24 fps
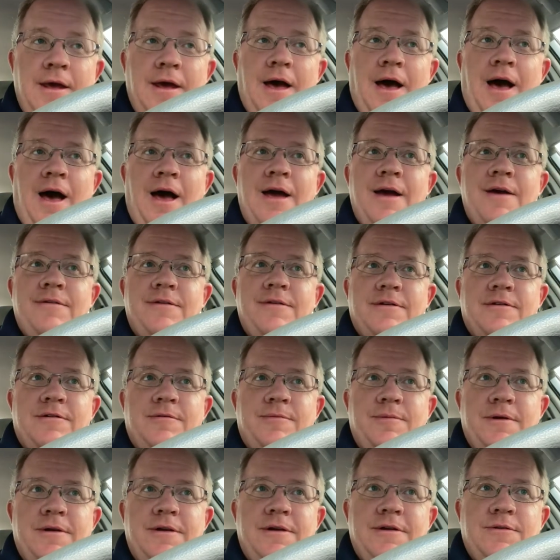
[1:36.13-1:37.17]
I have
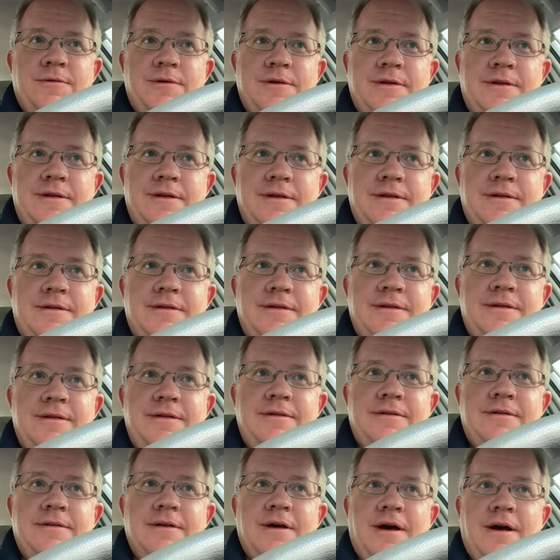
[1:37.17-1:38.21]
experience with this
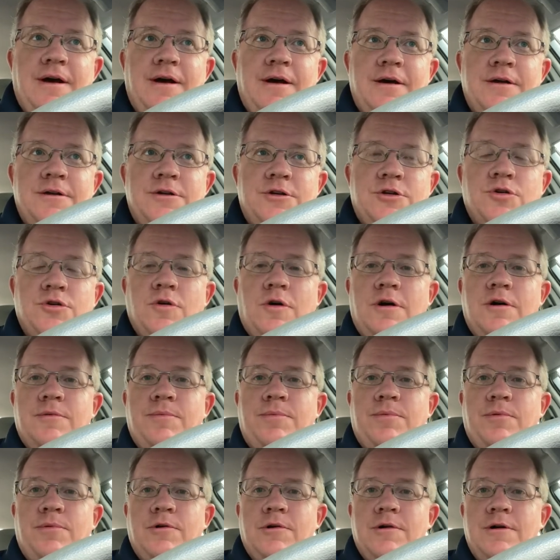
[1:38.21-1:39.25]
is
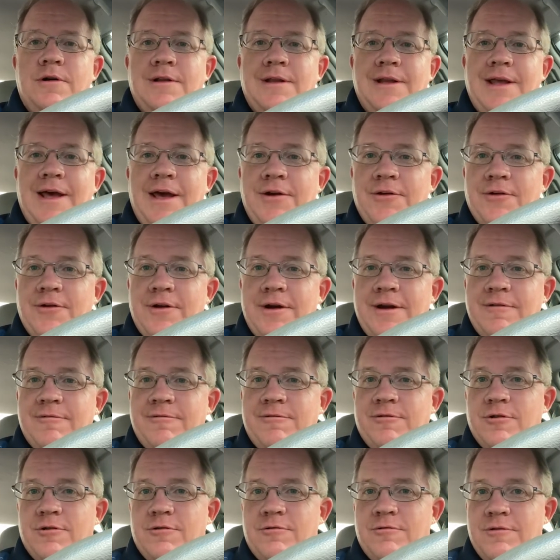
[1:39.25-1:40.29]
chalkboard lettering
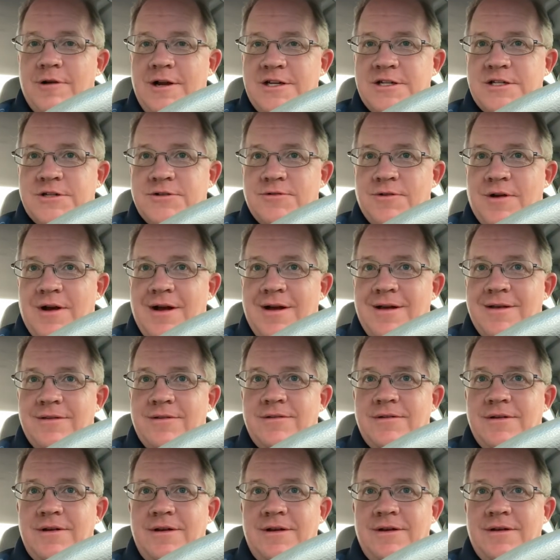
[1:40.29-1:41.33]
for
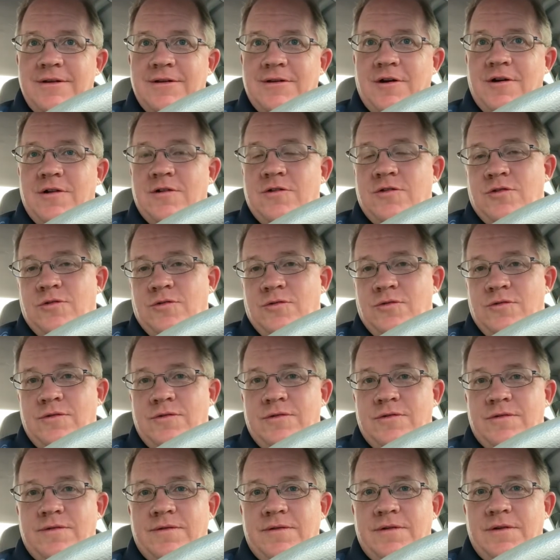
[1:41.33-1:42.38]
restaurants and
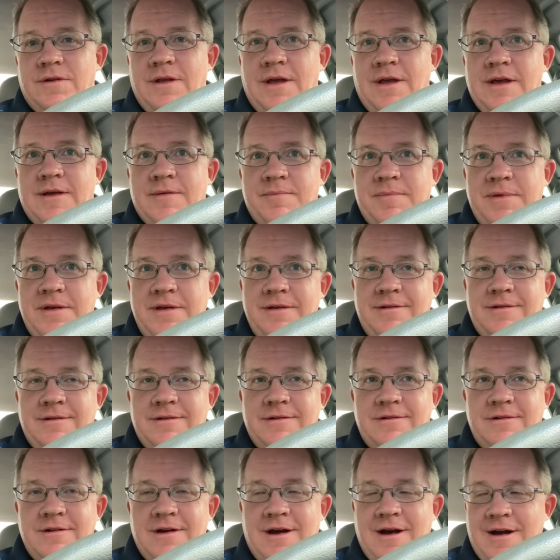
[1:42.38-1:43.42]
cartoons for like pizza
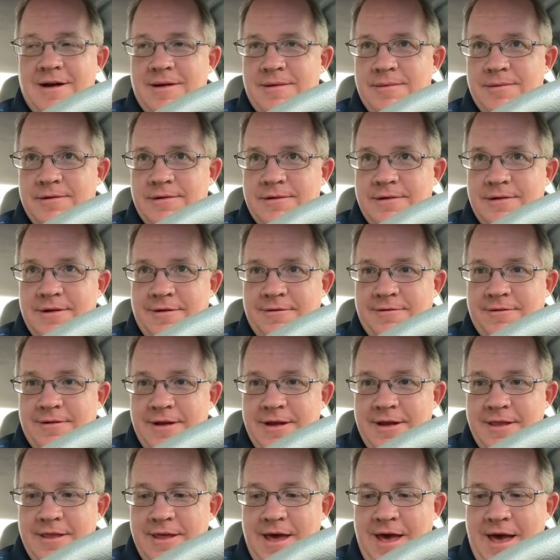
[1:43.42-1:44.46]
shops, stuff
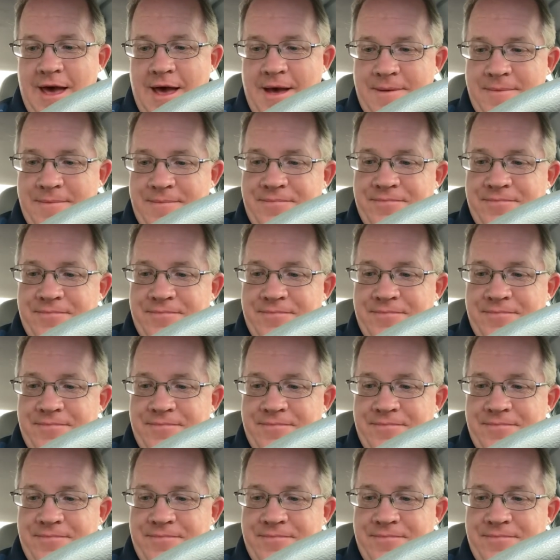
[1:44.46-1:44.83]
like that.